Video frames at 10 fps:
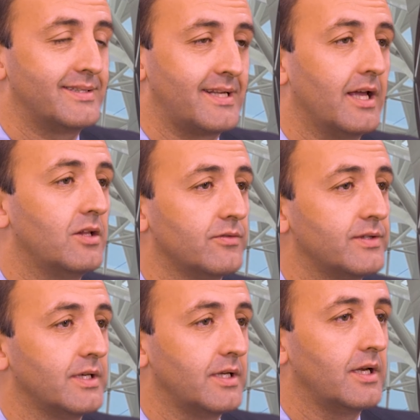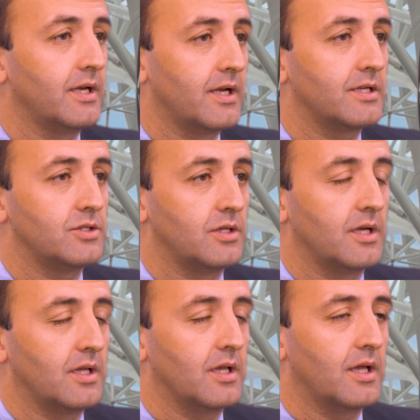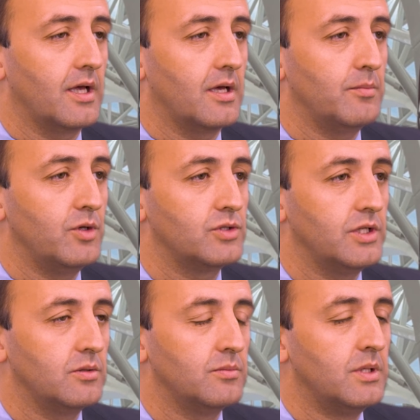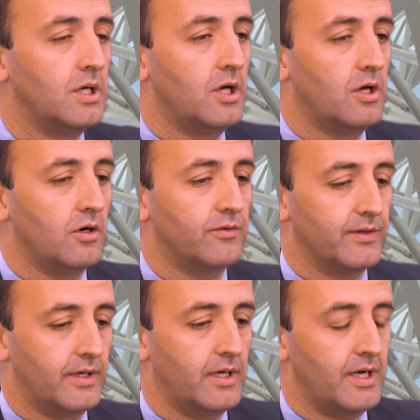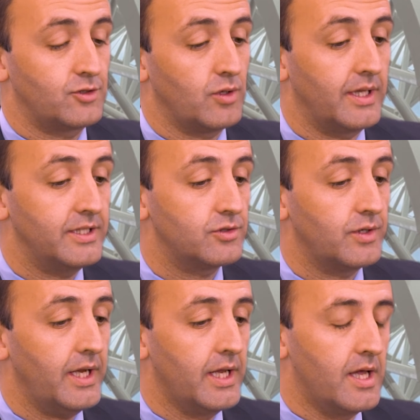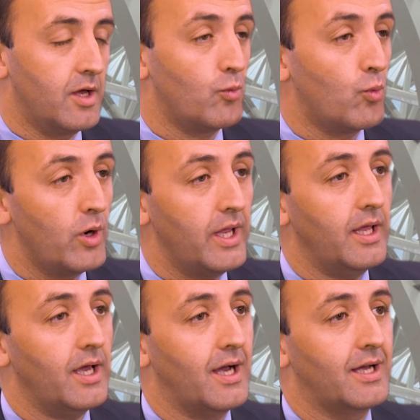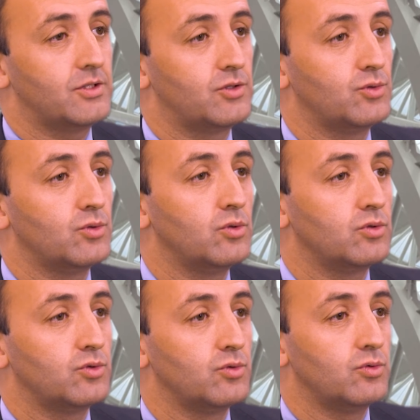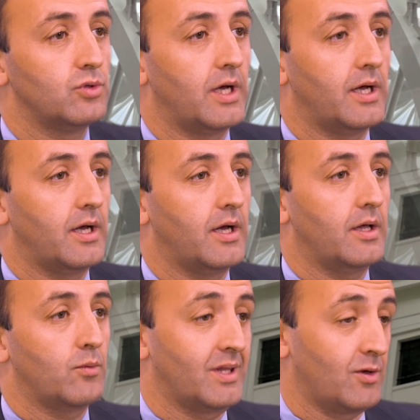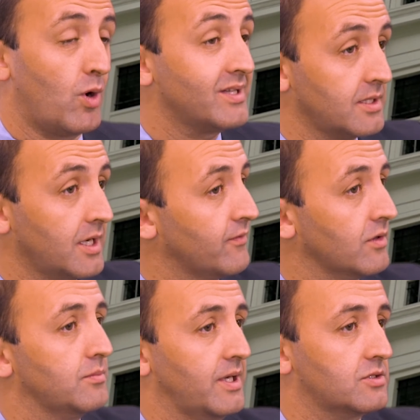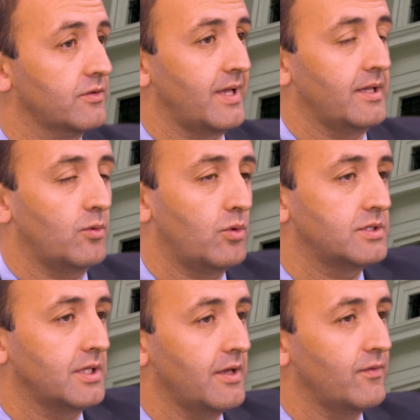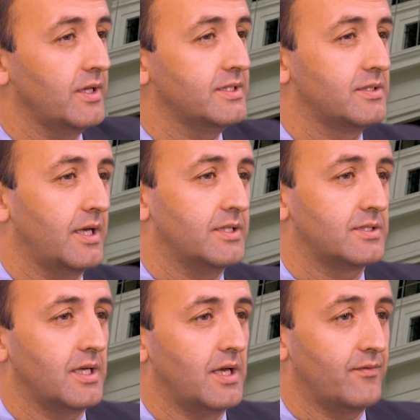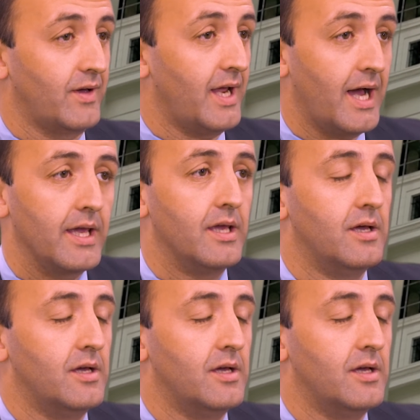site of the National Museum of Natural History, we had to well, the water level, because of that, the water level is very high.